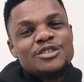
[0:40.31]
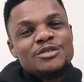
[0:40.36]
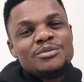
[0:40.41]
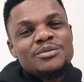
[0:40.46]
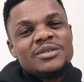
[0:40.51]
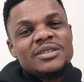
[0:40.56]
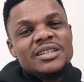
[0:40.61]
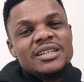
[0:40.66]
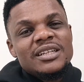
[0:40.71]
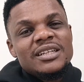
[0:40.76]

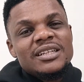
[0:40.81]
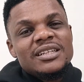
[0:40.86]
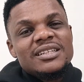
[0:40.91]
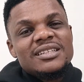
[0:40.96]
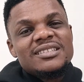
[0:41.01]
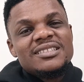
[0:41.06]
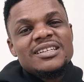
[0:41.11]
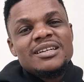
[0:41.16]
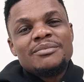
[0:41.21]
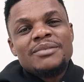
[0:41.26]

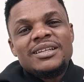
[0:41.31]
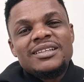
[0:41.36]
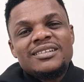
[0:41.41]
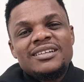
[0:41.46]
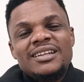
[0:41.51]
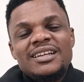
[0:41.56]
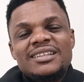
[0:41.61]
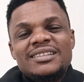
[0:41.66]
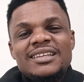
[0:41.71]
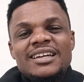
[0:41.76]
Is there a
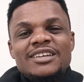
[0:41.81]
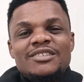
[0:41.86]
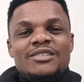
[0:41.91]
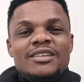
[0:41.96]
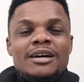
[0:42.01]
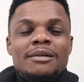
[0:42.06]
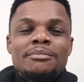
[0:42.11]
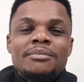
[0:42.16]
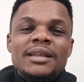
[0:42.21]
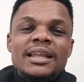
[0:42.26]
particular time
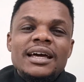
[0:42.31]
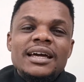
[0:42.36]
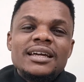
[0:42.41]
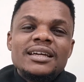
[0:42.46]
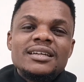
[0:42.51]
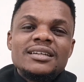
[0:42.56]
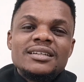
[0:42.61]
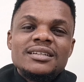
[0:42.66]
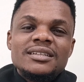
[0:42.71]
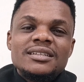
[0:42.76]
to apply?